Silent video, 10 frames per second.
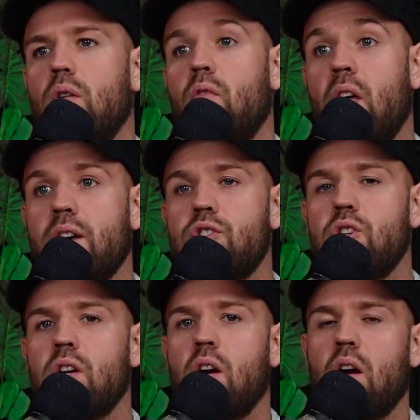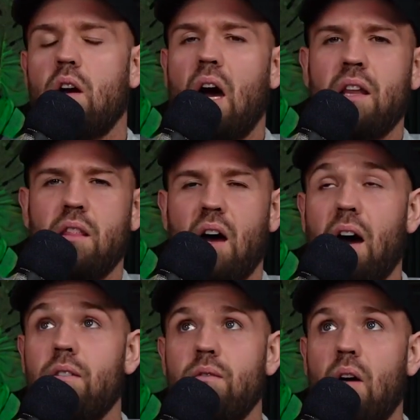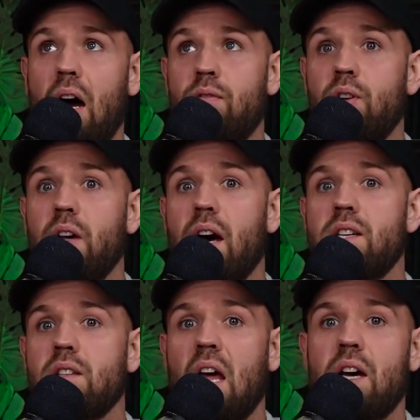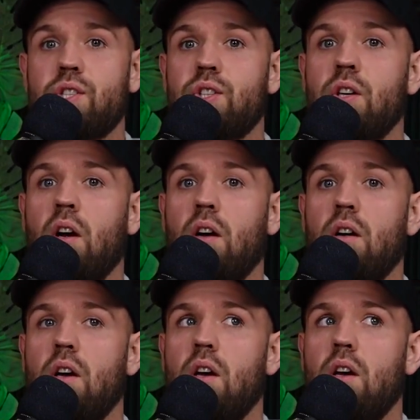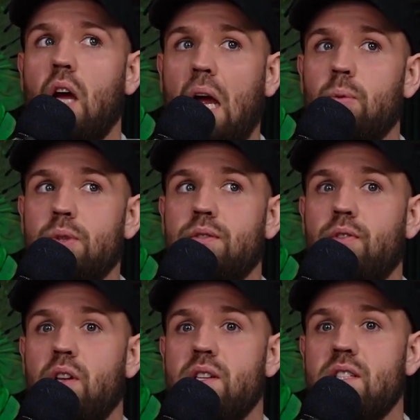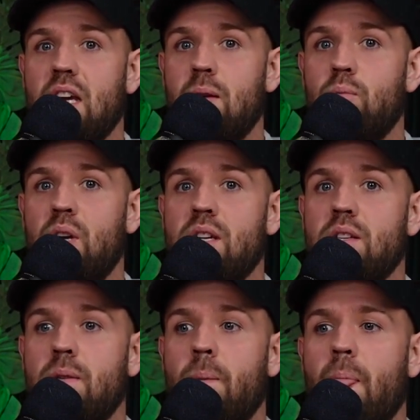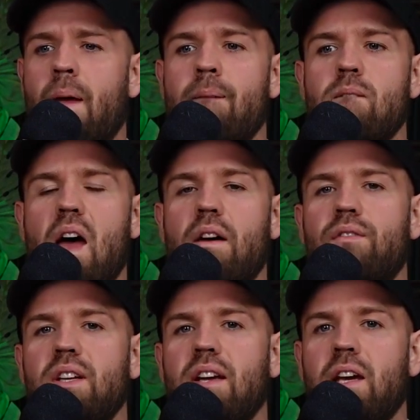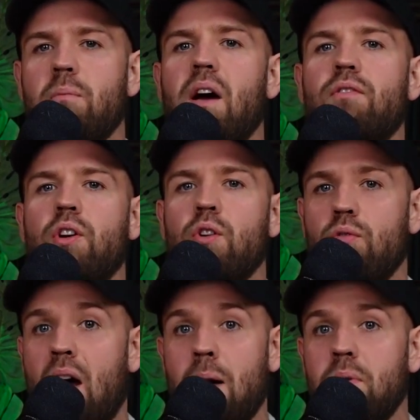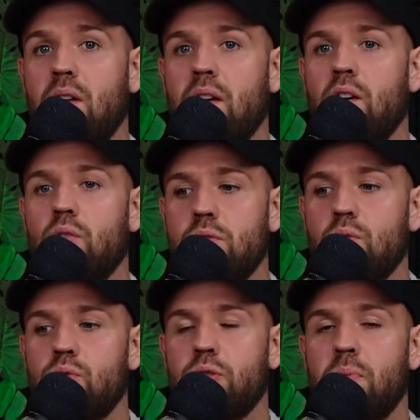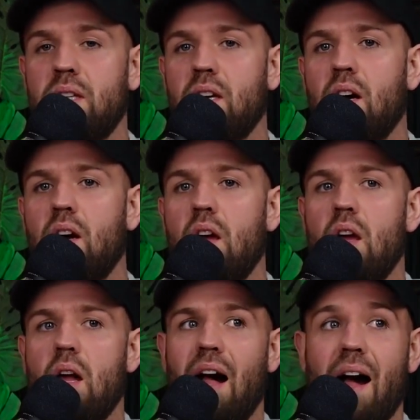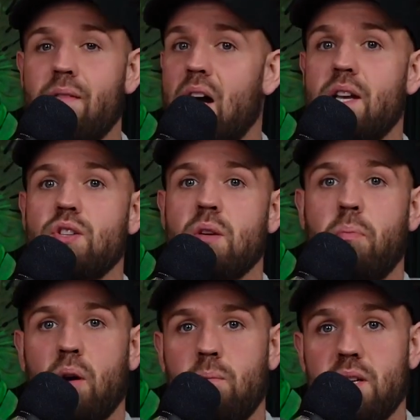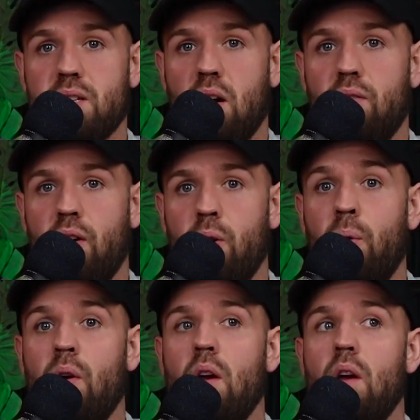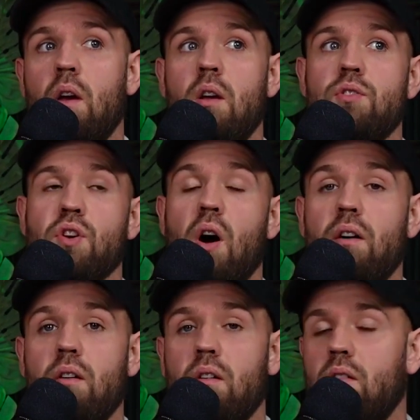this year, and I've I've realised last year, it was for the same reason. every time I've grew rapidly on social media, I've actually burned myself out. So I,